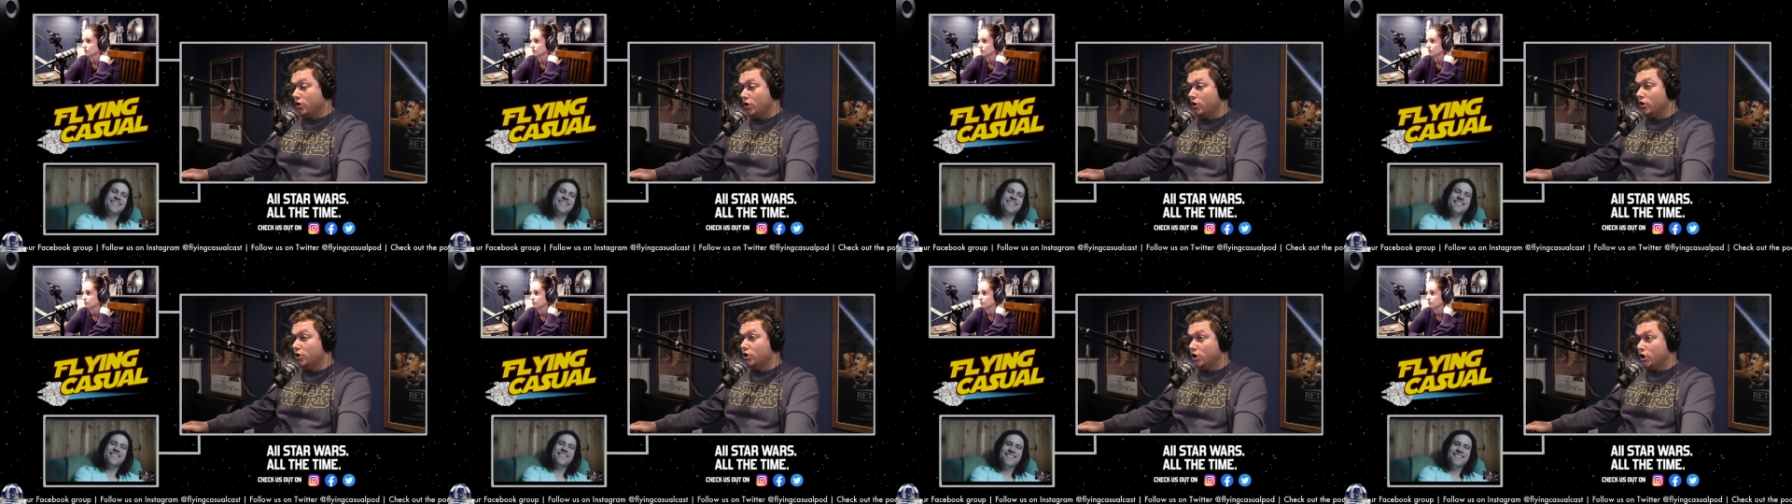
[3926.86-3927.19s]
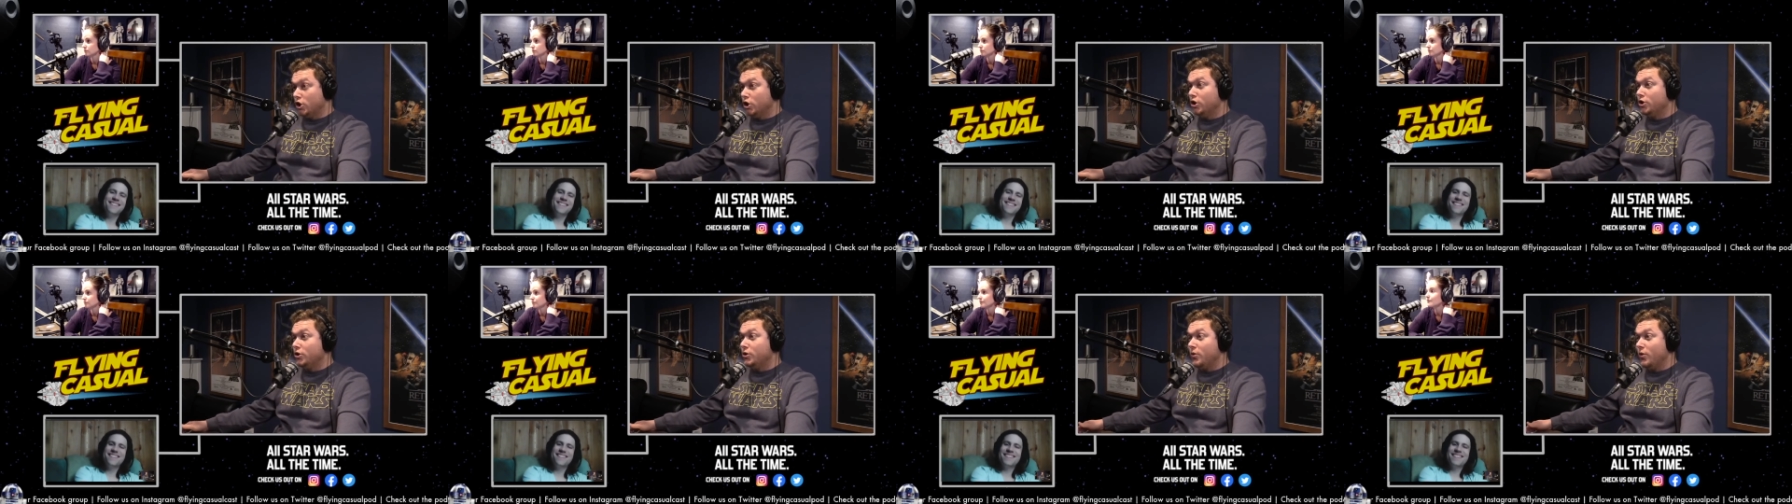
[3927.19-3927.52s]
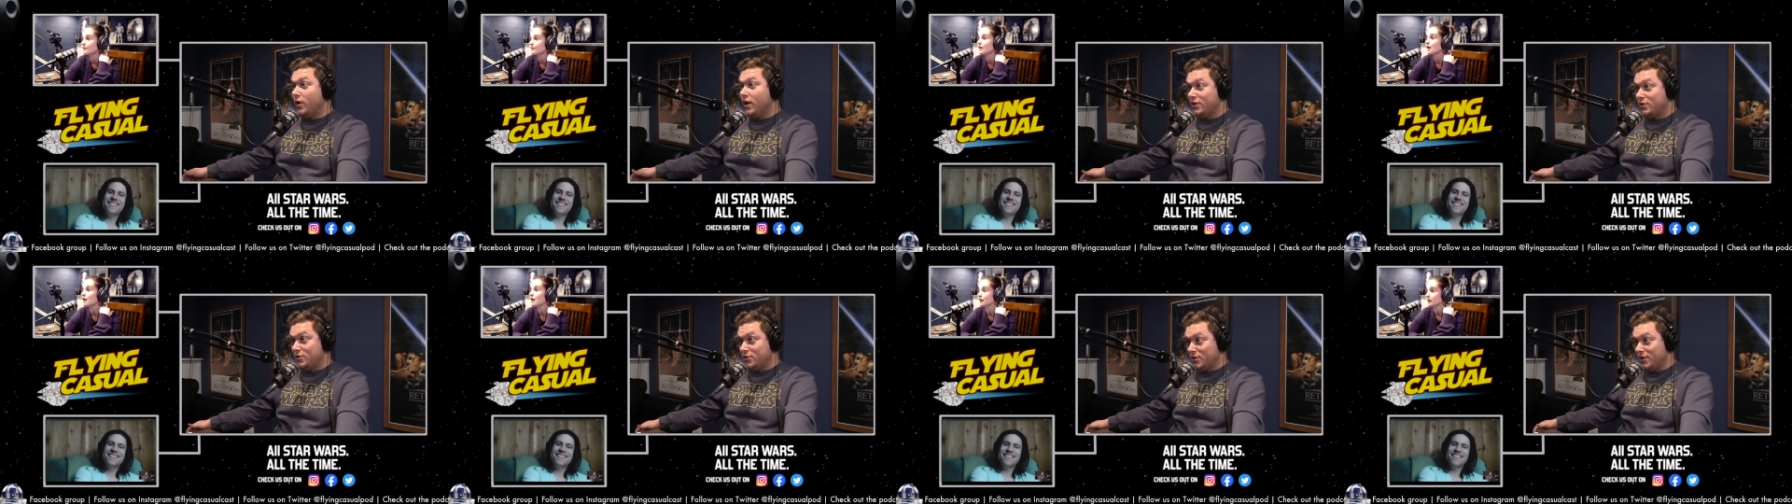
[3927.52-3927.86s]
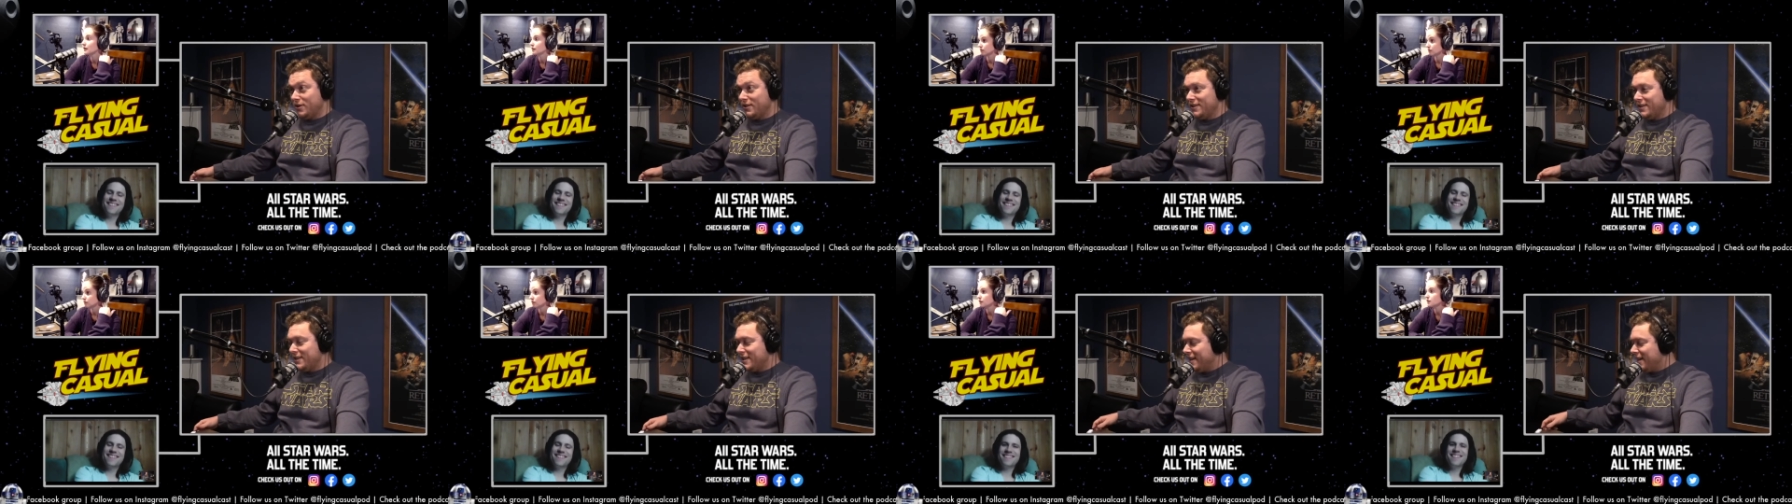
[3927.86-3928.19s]
Good
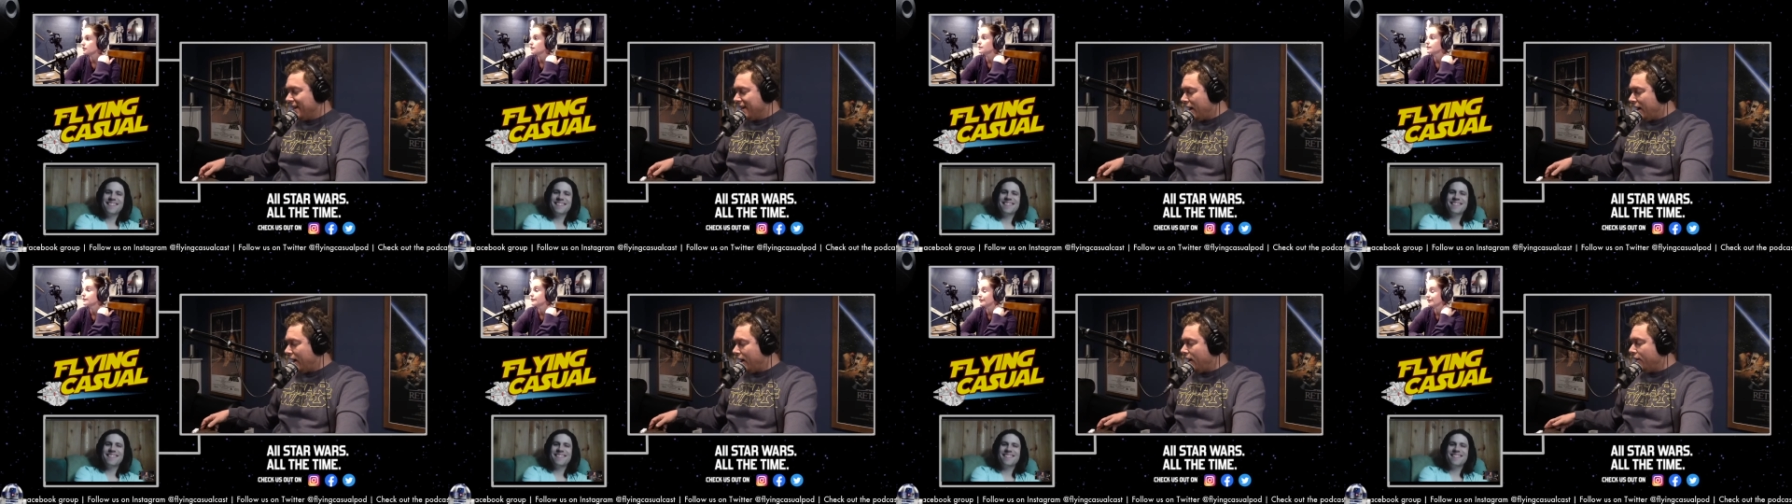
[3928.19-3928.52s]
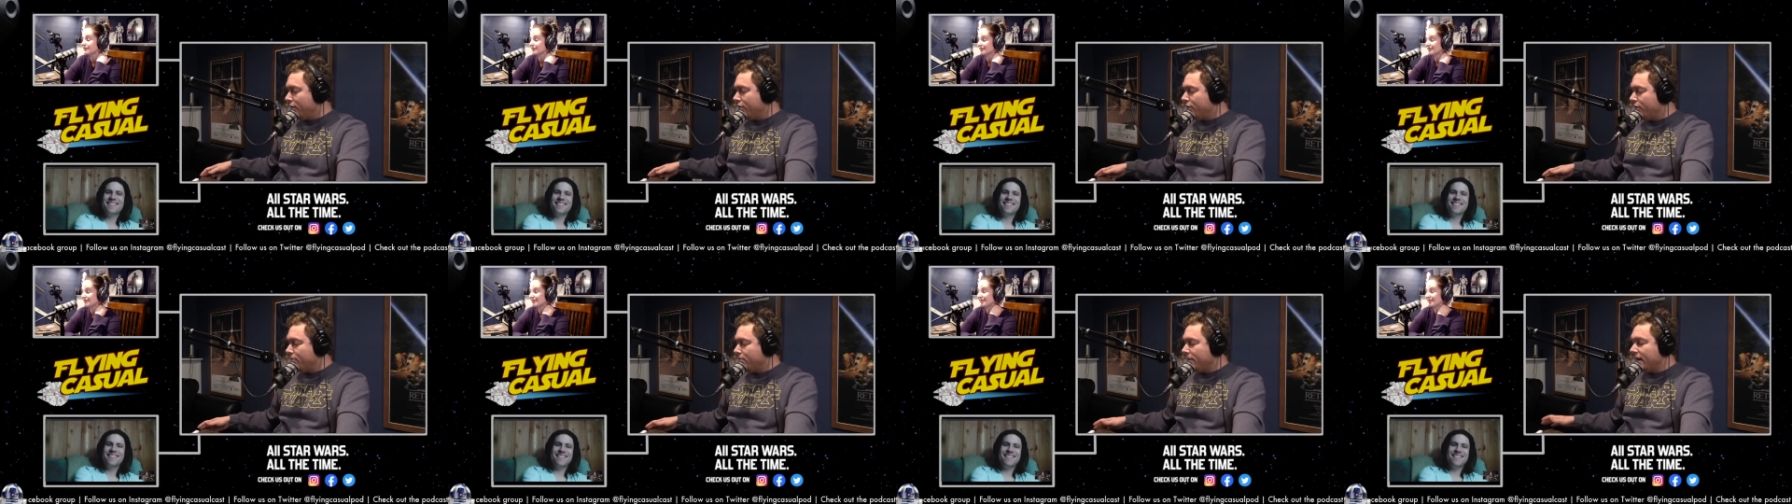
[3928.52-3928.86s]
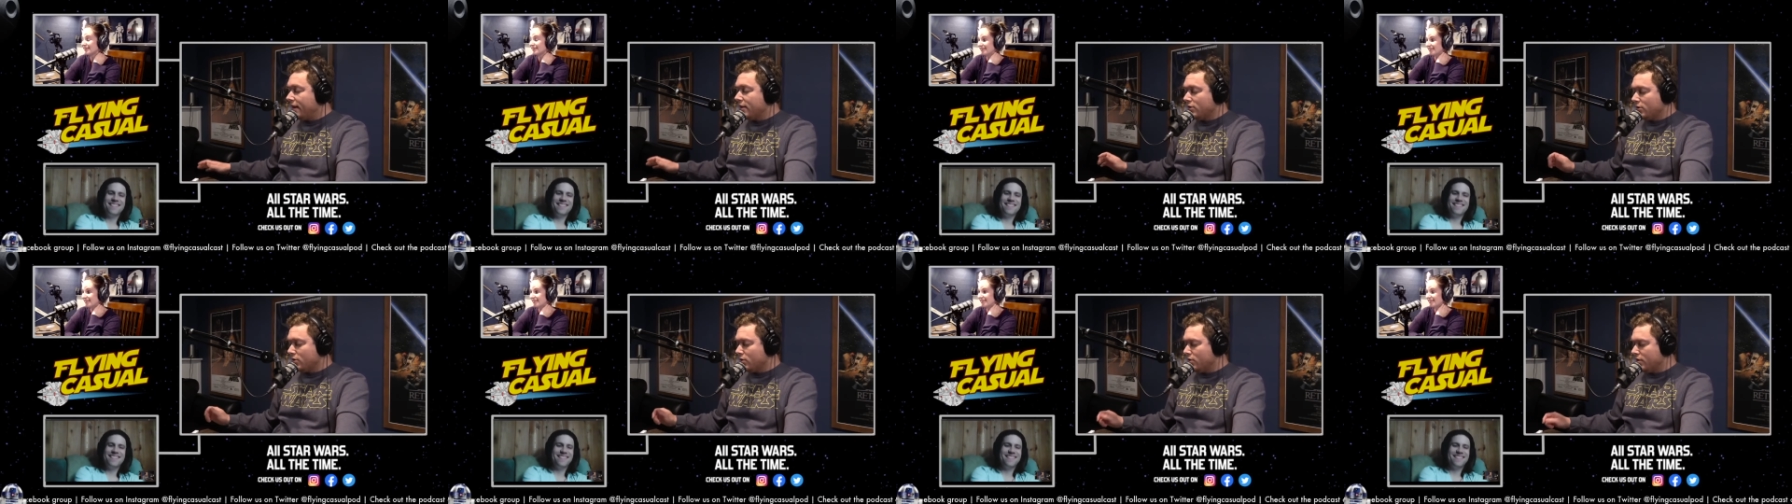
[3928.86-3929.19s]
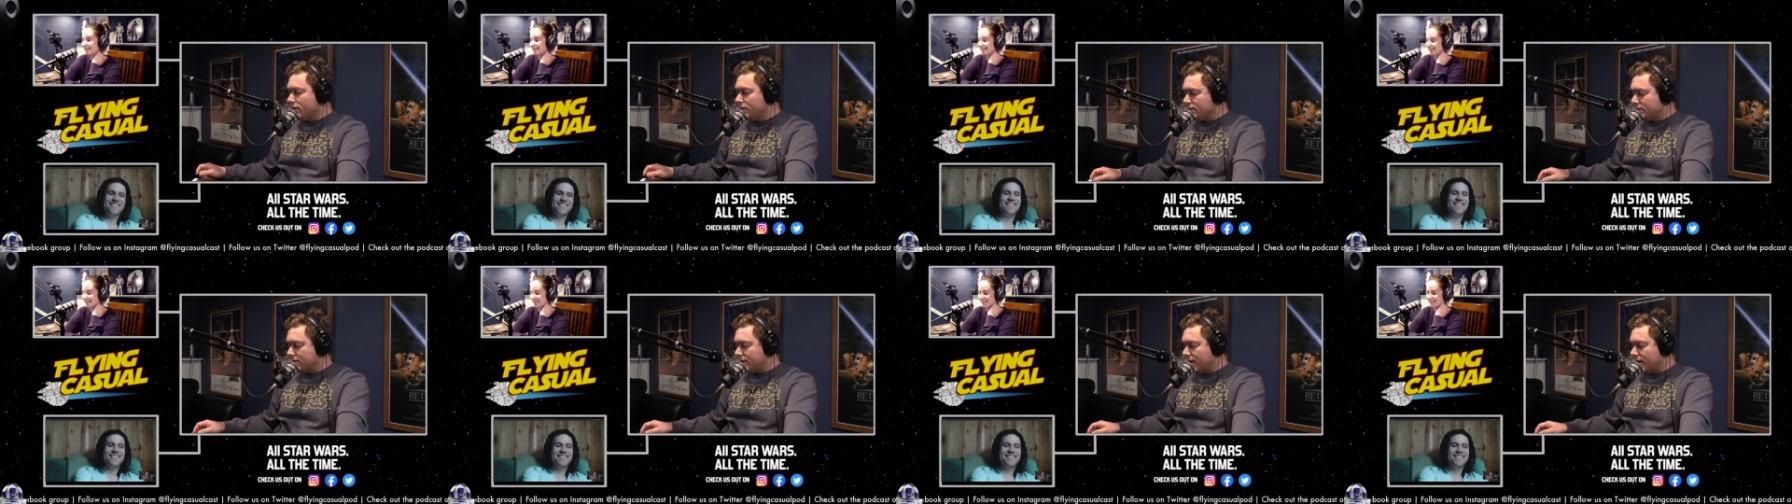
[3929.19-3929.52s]
question. The
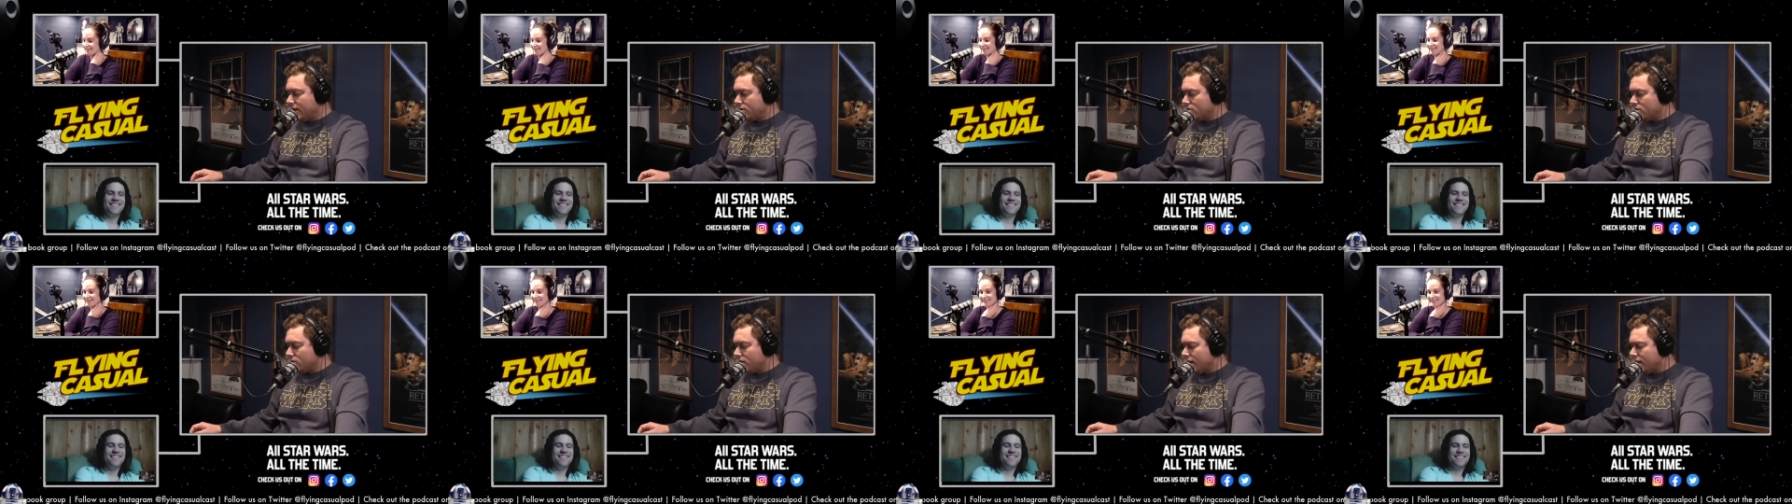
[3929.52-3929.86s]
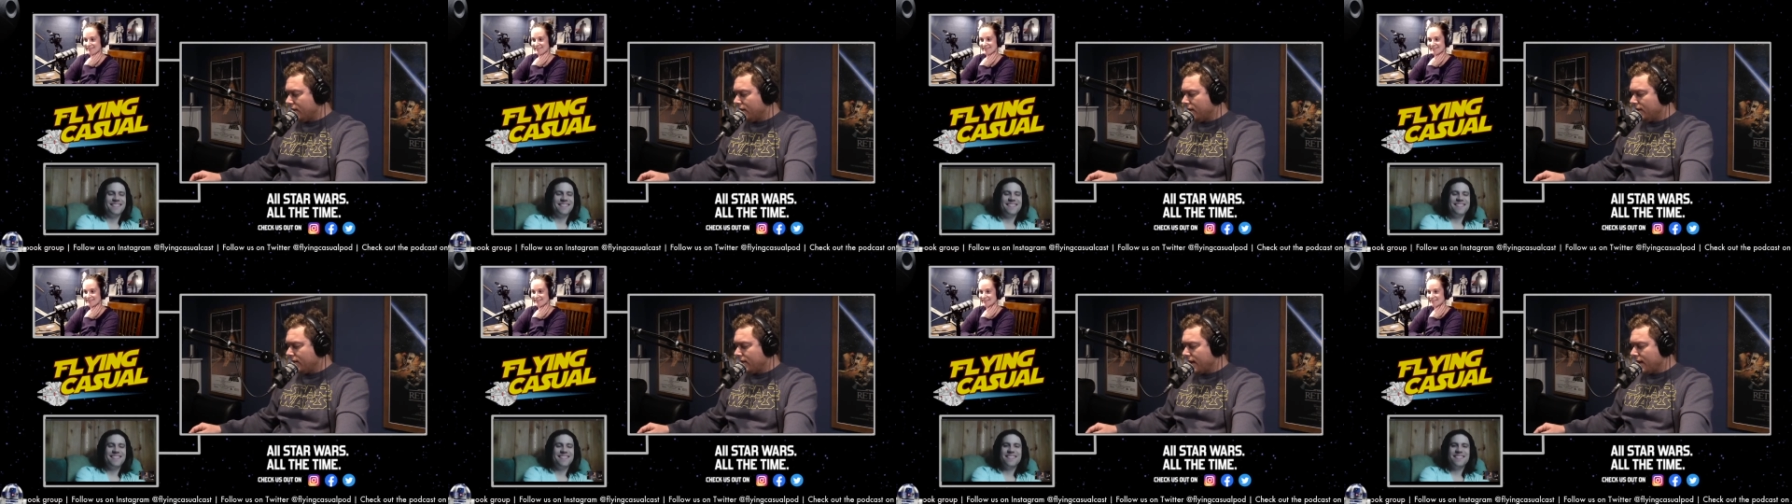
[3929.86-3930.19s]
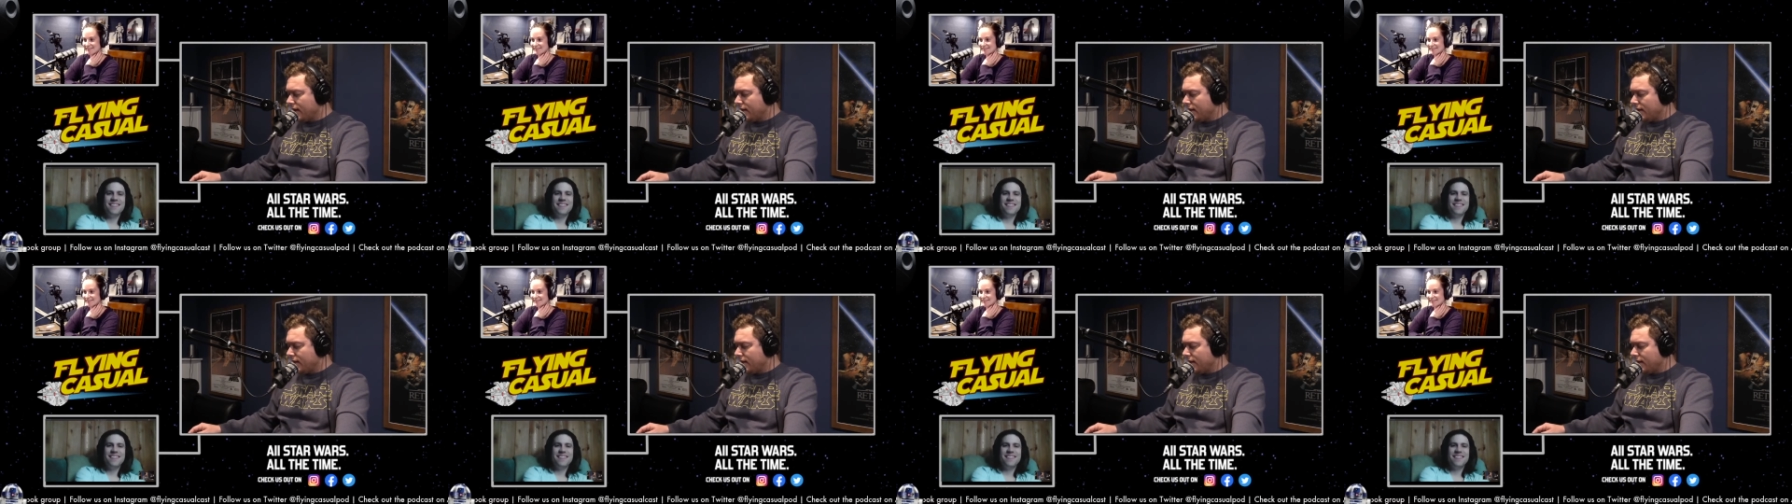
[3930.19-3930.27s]
Mandalorian schedule. I think that...